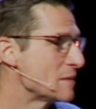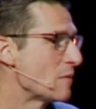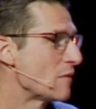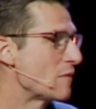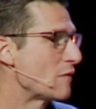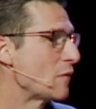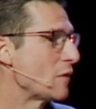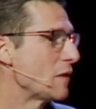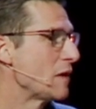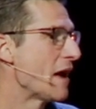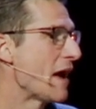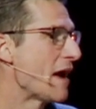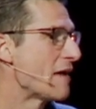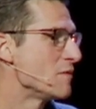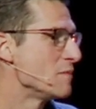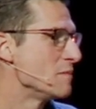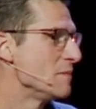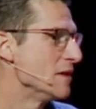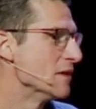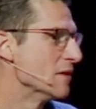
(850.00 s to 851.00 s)
before you have
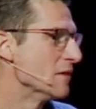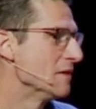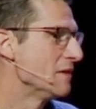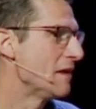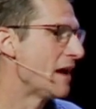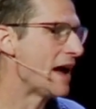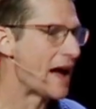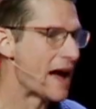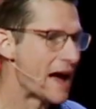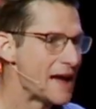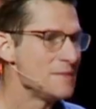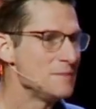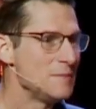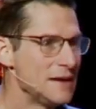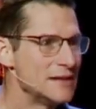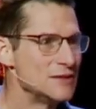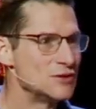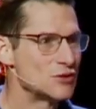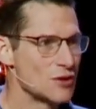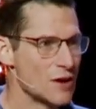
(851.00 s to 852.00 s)
a meal. I'd be
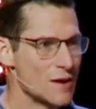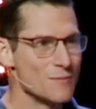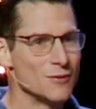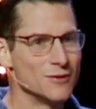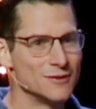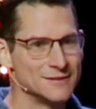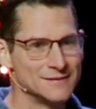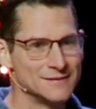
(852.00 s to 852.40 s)
in trouble.